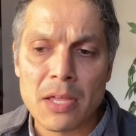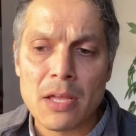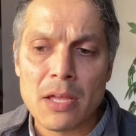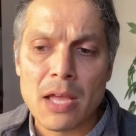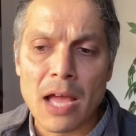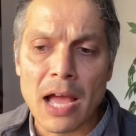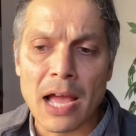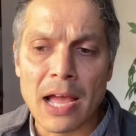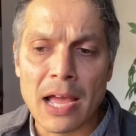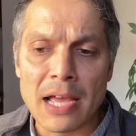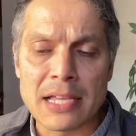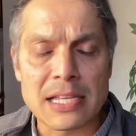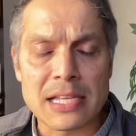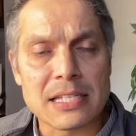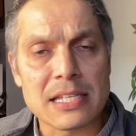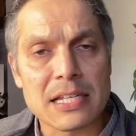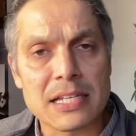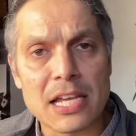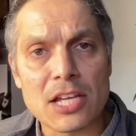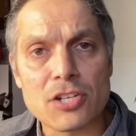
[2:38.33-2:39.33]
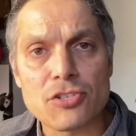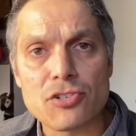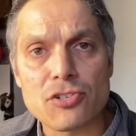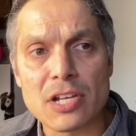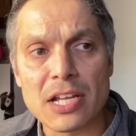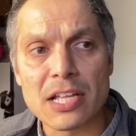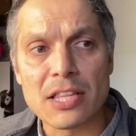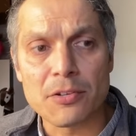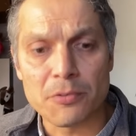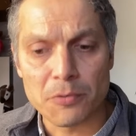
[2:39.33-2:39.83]
as I said
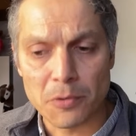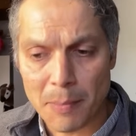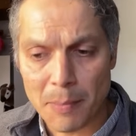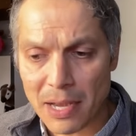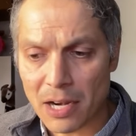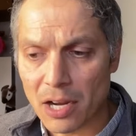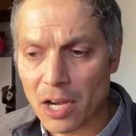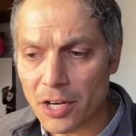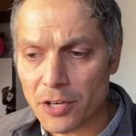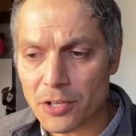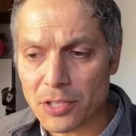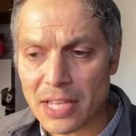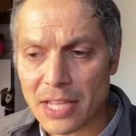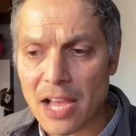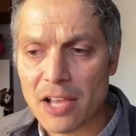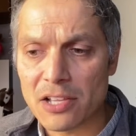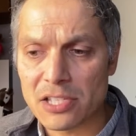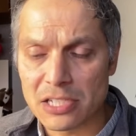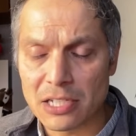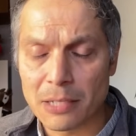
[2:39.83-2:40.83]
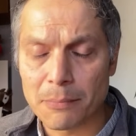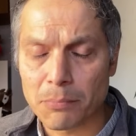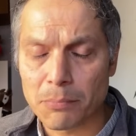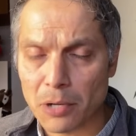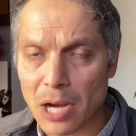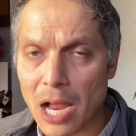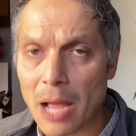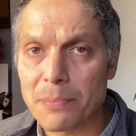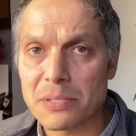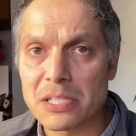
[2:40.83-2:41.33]
yesterday, there were about 100,000,
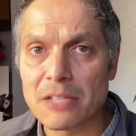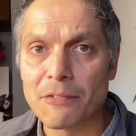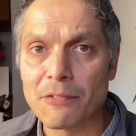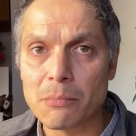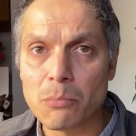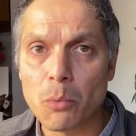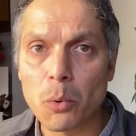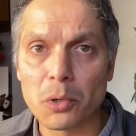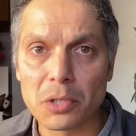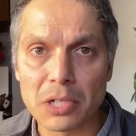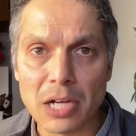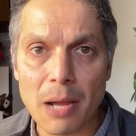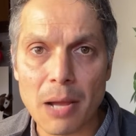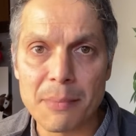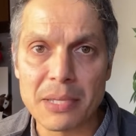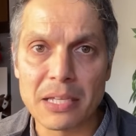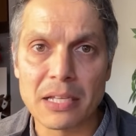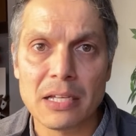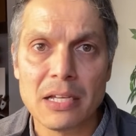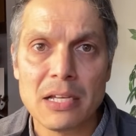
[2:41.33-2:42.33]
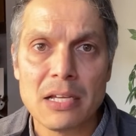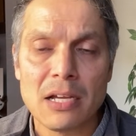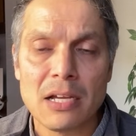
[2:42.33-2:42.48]
perhaps even more coming,